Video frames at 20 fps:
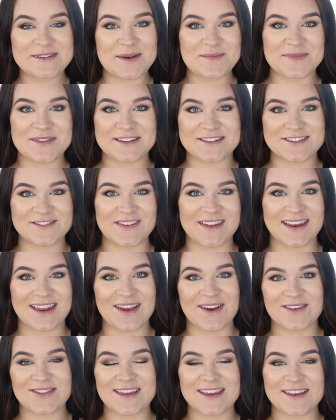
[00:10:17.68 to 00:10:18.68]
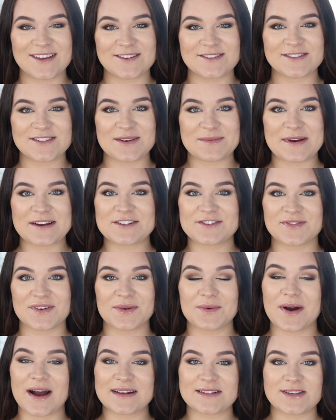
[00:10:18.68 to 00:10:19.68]
up this video. Thank you so much
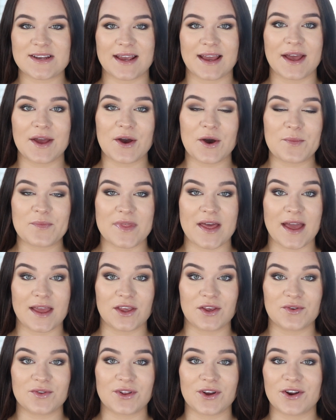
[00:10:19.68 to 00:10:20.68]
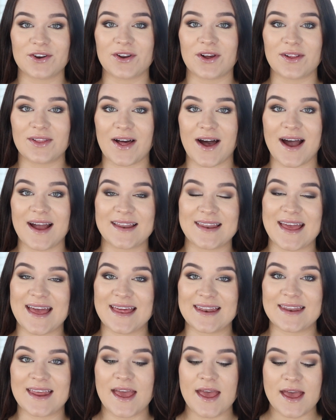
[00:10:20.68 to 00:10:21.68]
for watching. I hope that you learned a lot
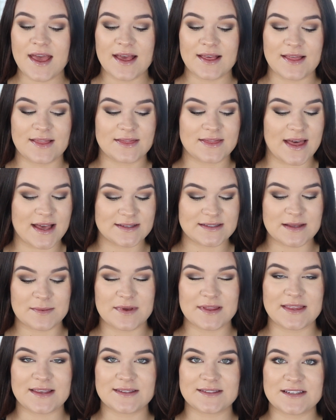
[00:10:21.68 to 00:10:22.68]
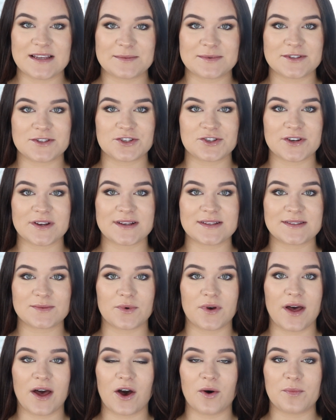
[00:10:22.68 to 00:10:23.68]
and that some of these tips and tricks
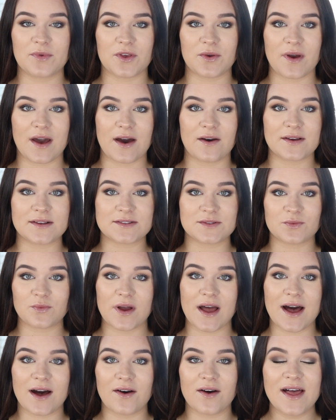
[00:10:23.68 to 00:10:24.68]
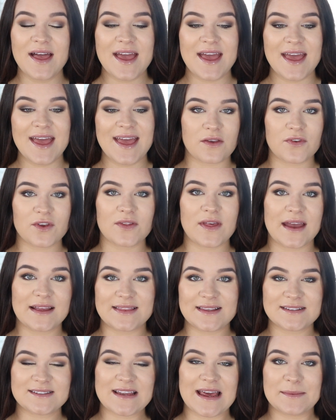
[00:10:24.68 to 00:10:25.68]
will help you out as well. If you
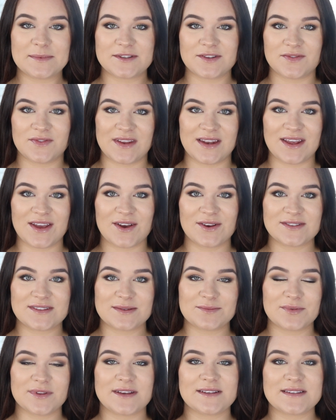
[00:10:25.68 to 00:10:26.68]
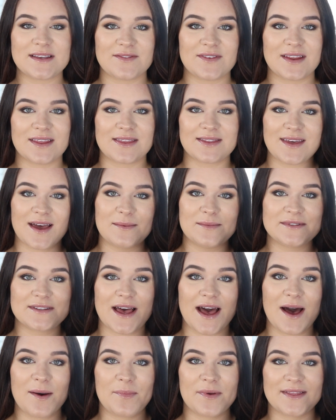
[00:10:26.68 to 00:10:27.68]
like these types of videos, then please give it a thumbs
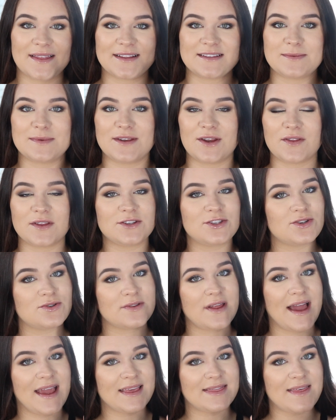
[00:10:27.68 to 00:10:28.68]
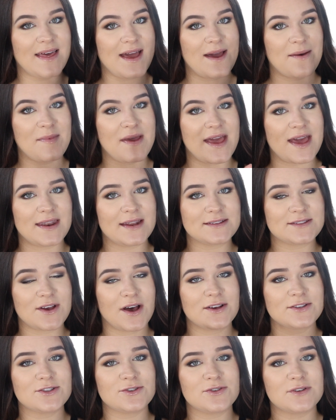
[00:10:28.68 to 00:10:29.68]
up. It lets me know that you like them, and it's
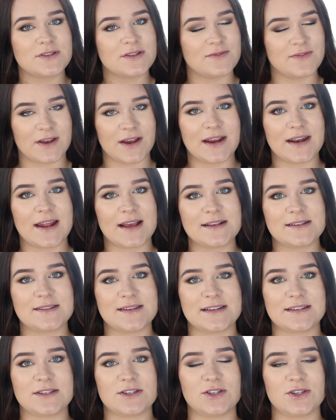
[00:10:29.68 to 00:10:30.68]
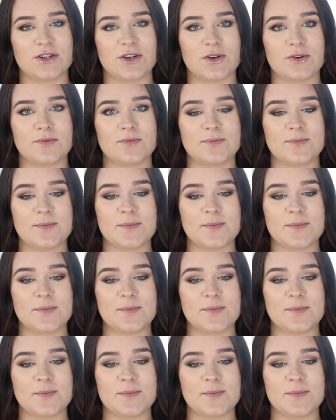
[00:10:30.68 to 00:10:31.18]
also just a very nice thing to do